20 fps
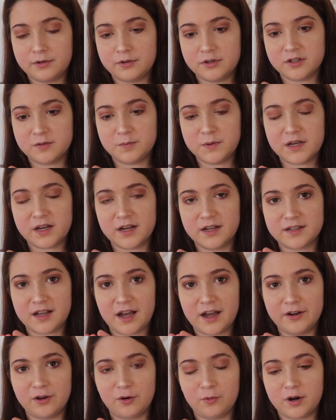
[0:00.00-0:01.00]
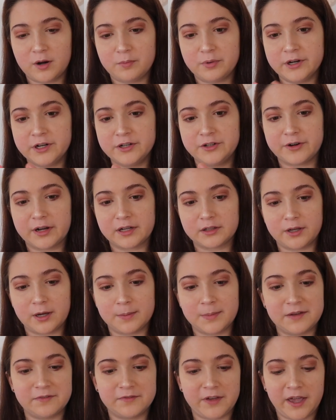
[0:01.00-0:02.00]
just because I don't want to put it directly
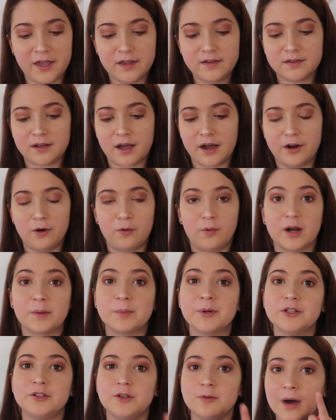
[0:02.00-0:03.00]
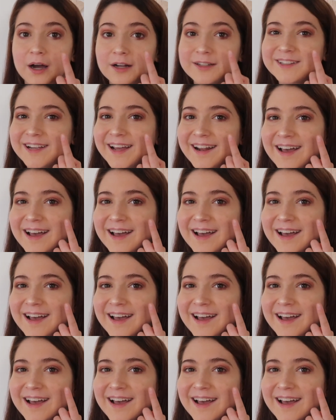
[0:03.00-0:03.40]
on my face. I don't want to put too much.